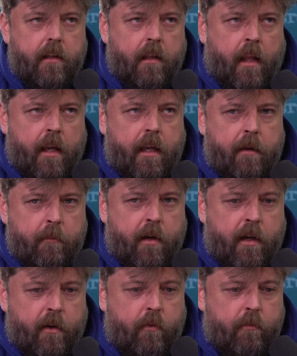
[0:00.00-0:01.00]
like, in my
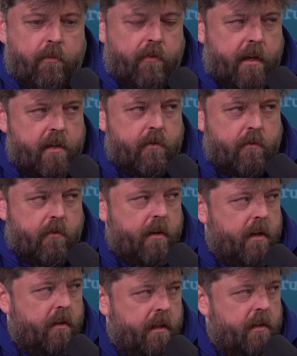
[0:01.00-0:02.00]
whole professional
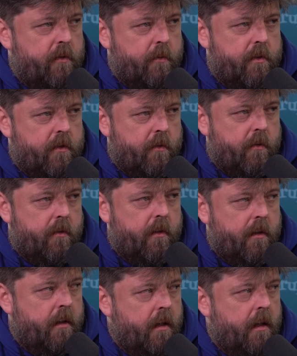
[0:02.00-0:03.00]
career, gone into a store
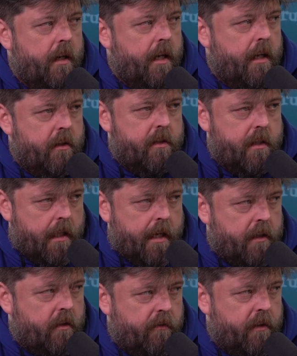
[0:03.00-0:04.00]
and
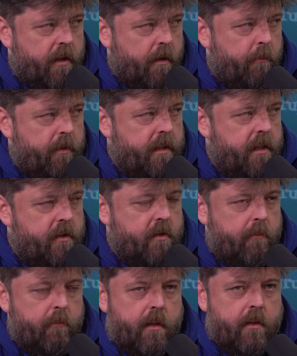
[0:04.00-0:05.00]
slagged off the
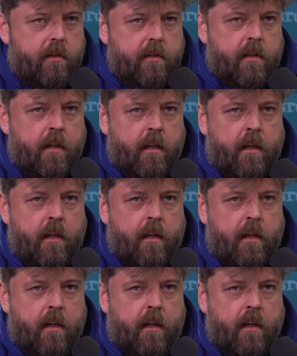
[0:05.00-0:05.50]
competition, because